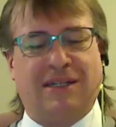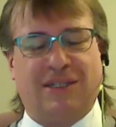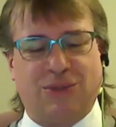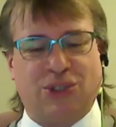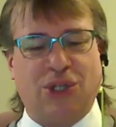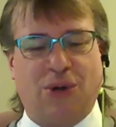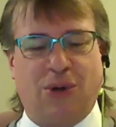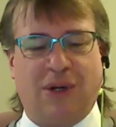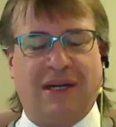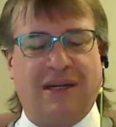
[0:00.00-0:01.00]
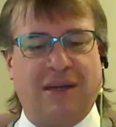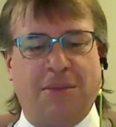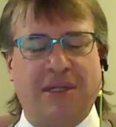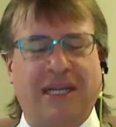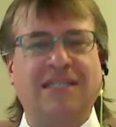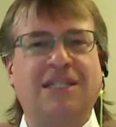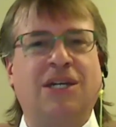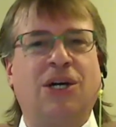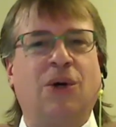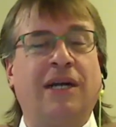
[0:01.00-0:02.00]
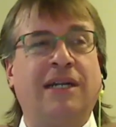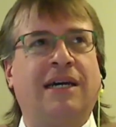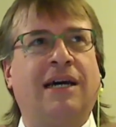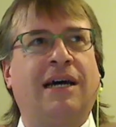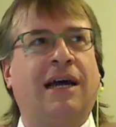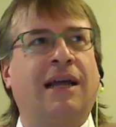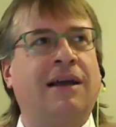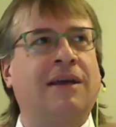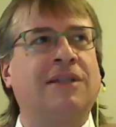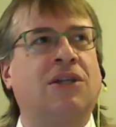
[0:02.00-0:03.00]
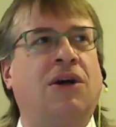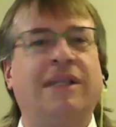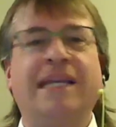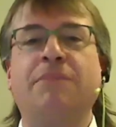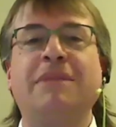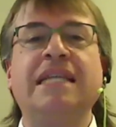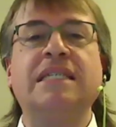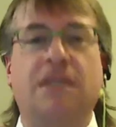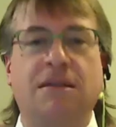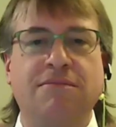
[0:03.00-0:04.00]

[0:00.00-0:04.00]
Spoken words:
some show a couple of days ago, and I saw Liam Neeson,